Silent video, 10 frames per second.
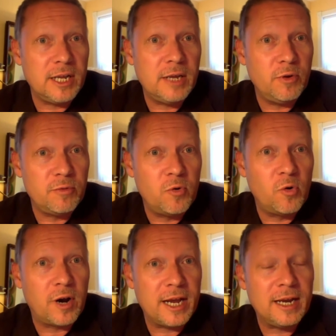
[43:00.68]
with
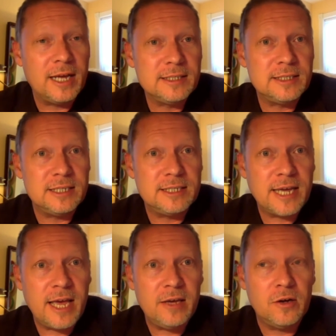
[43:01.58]
more and less
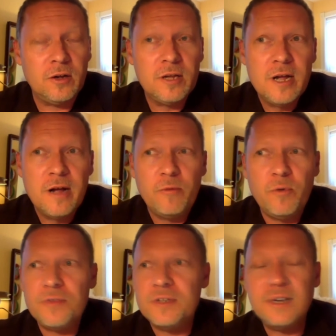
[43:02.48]
detail
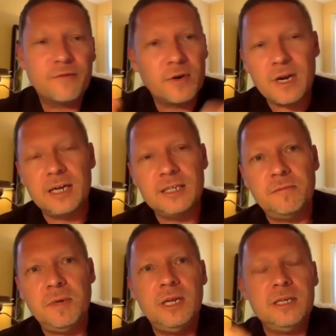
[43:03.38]
with different kinds of
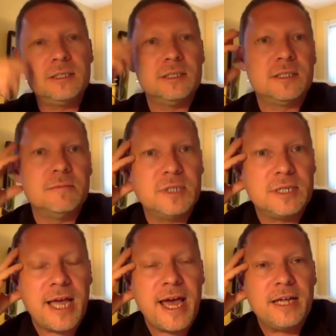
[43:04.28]
meaning systems
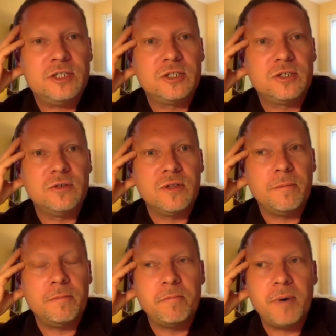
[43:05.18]
attached to
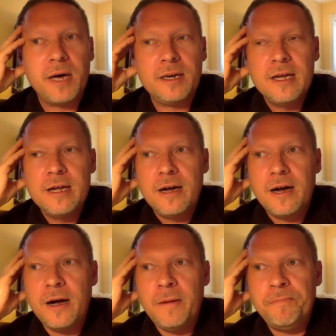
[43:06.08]
them. But
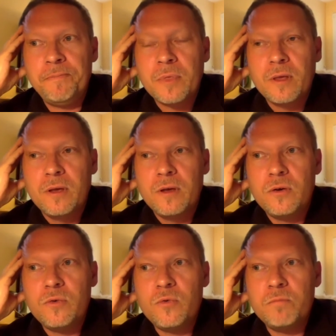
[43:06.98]

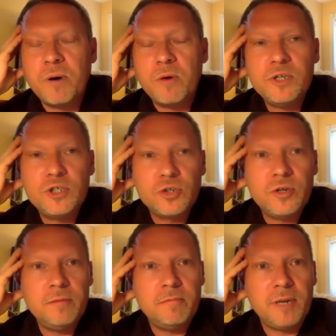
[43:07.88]
we
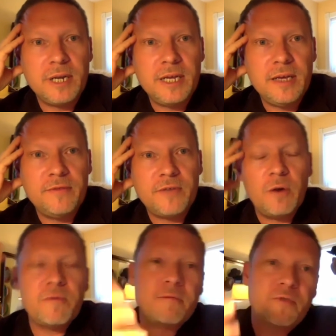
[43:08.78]
shouldn't believe,
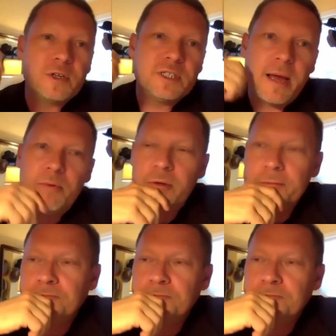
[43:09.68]
for example,